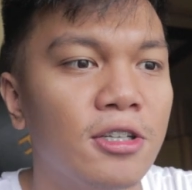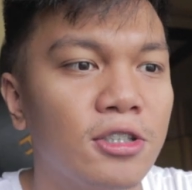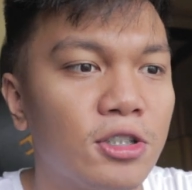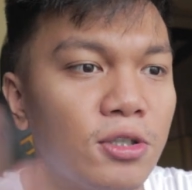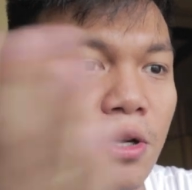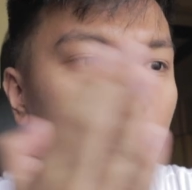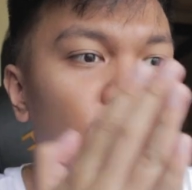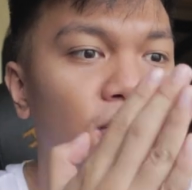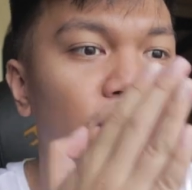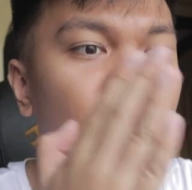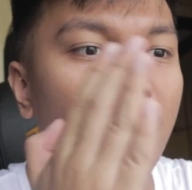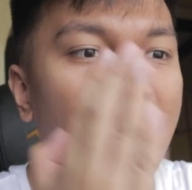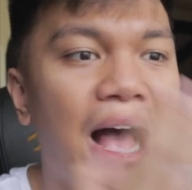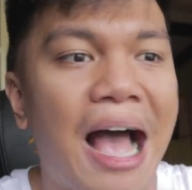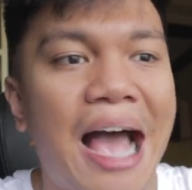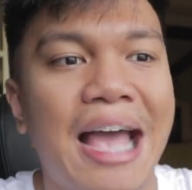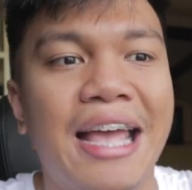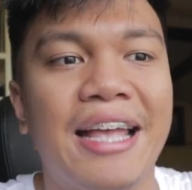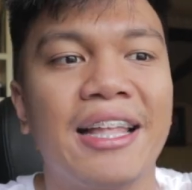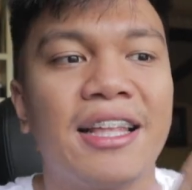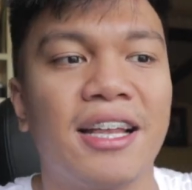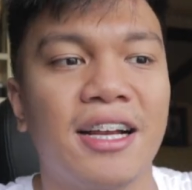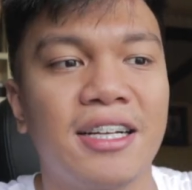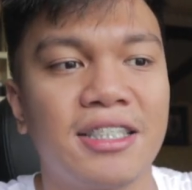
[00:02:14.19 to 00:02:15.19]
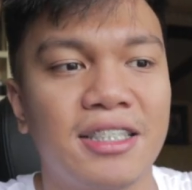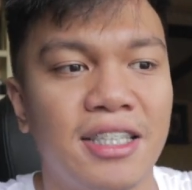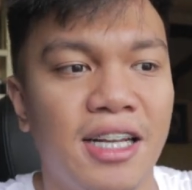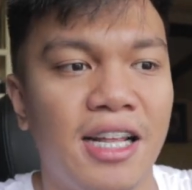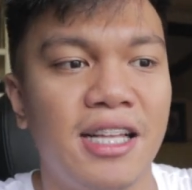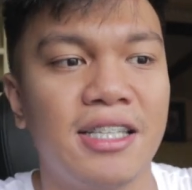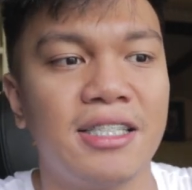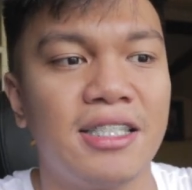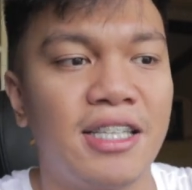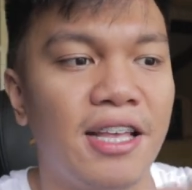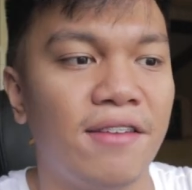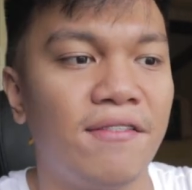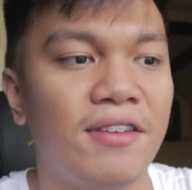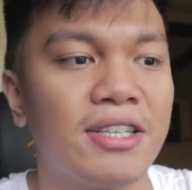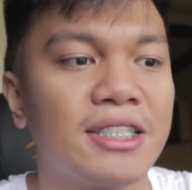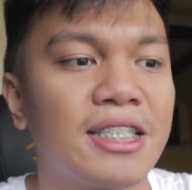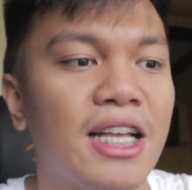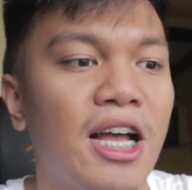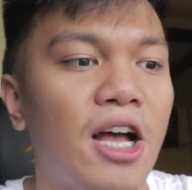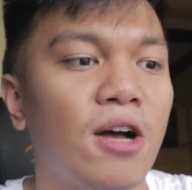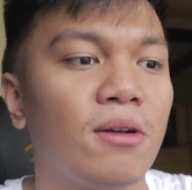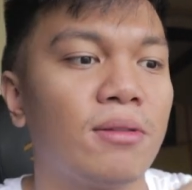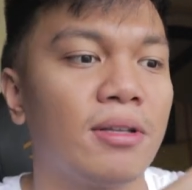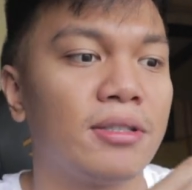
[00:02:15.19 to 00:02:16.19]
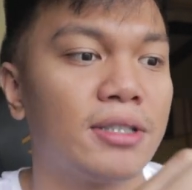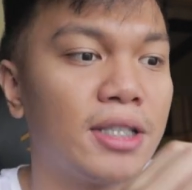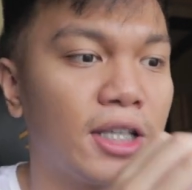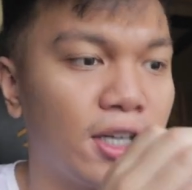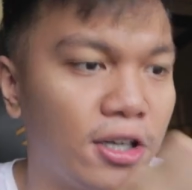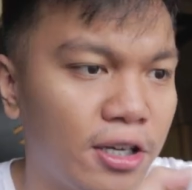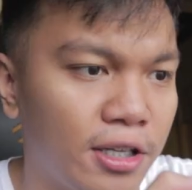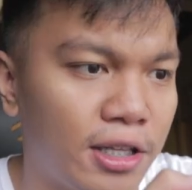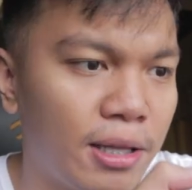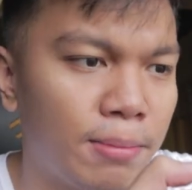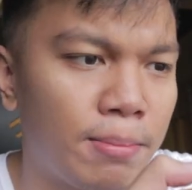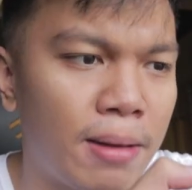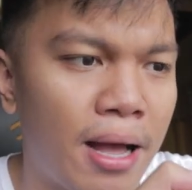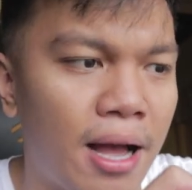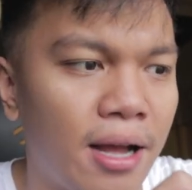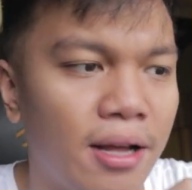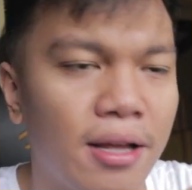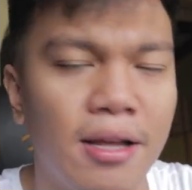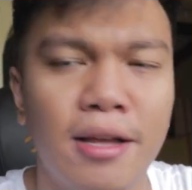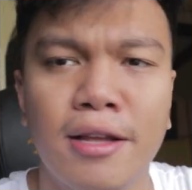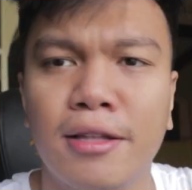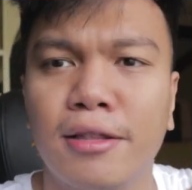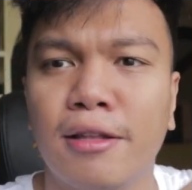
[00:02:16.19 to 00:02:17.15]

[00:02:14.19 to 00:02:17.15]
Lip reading: So ito yung high interest rate savings account ng Security Bank.